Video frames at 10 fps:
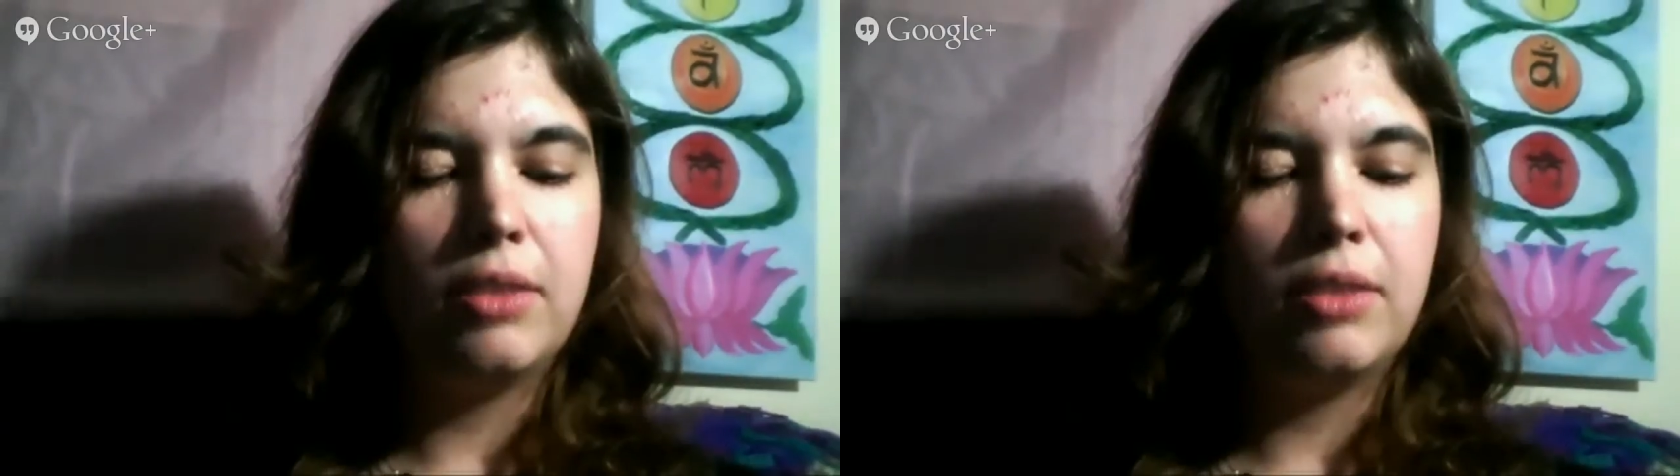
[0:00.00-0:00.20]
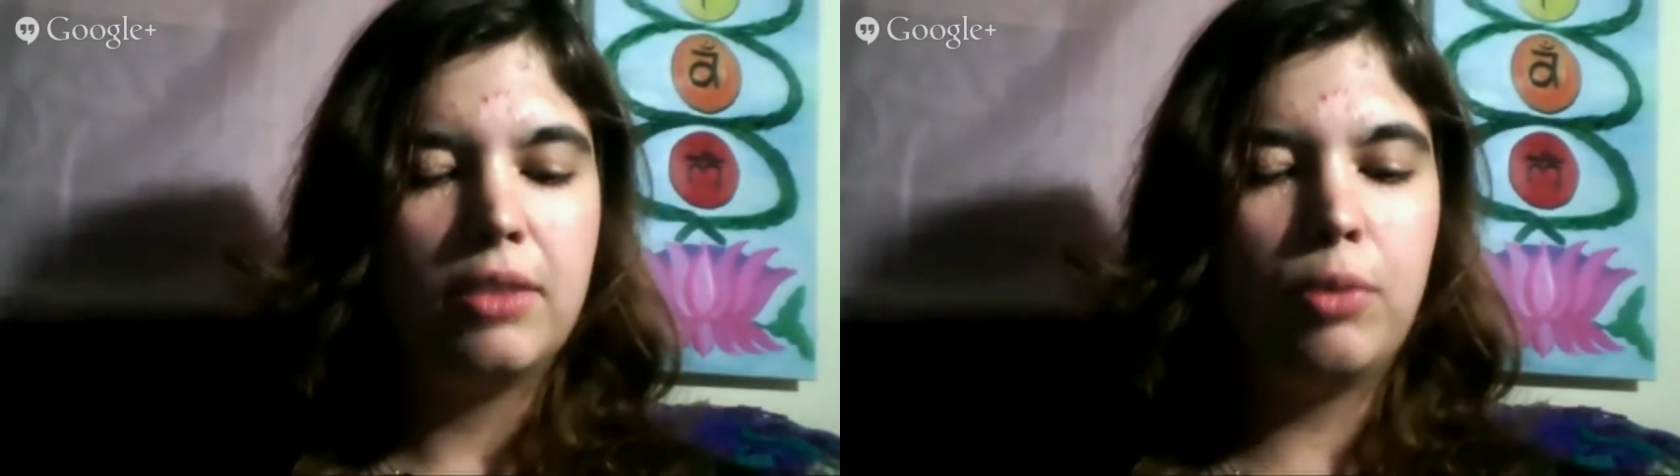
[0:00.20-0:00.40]

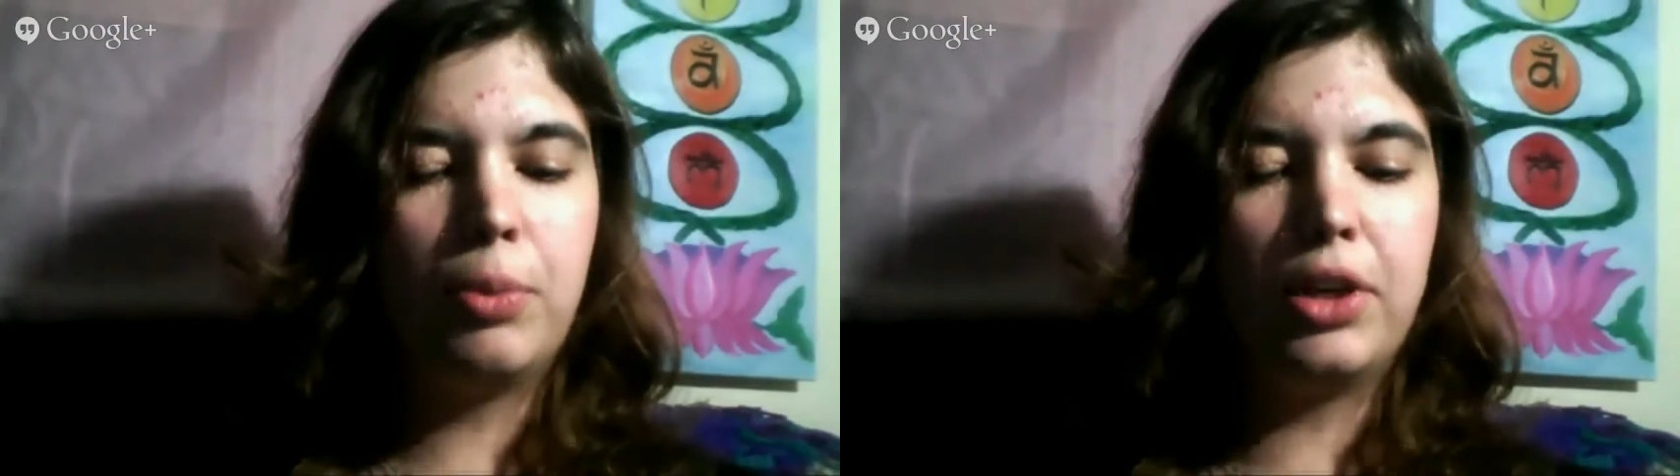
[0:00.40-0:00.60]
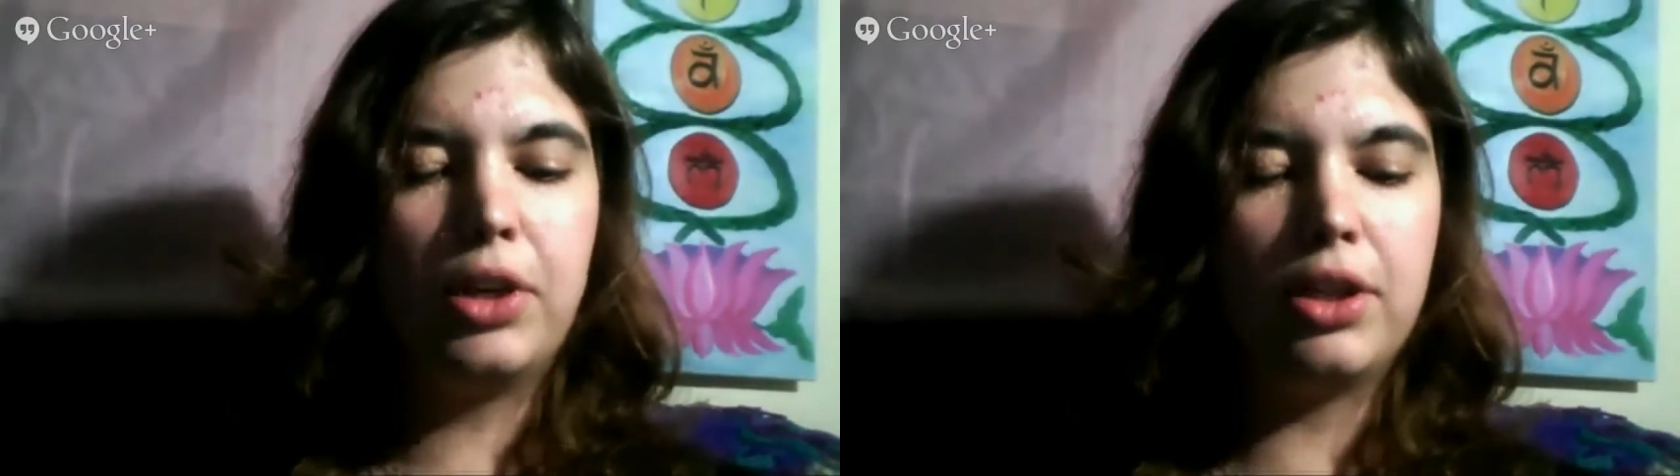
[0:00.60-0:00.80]
We'll
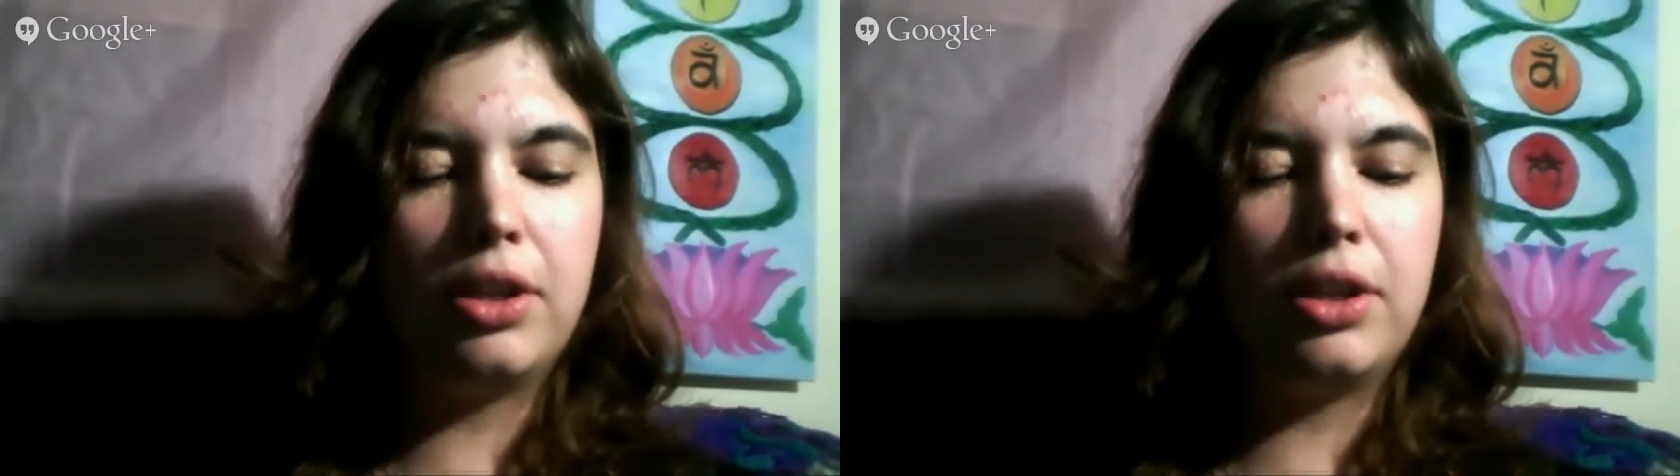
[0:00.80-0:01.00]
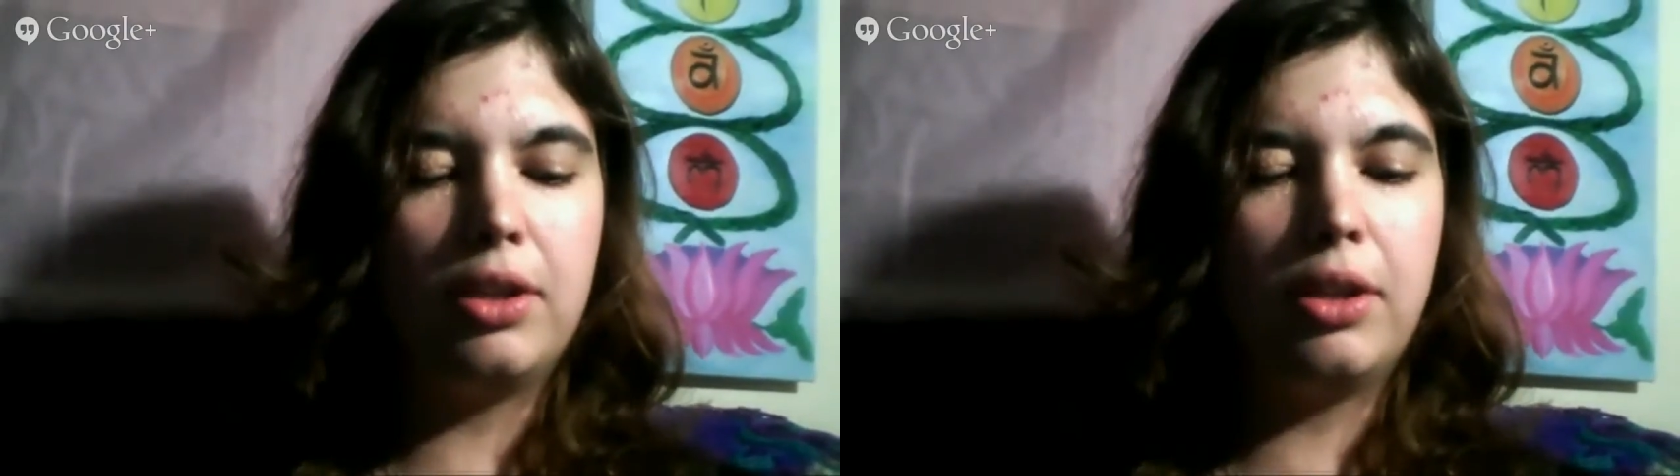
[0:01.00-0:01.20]
put
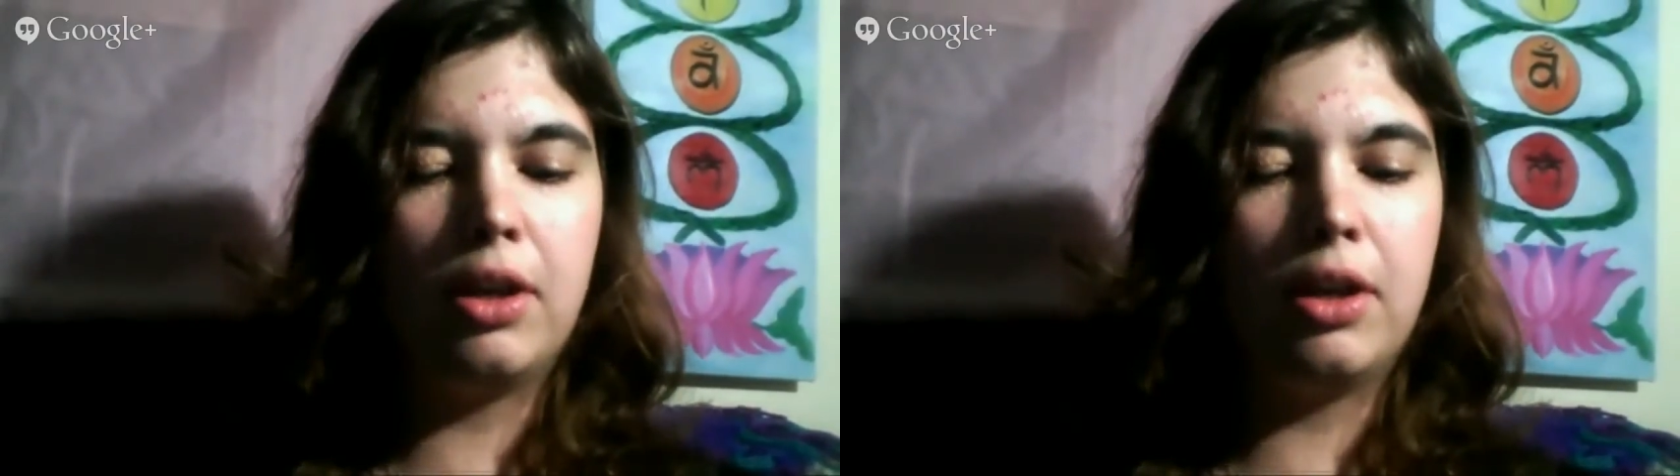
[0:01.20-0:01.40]
the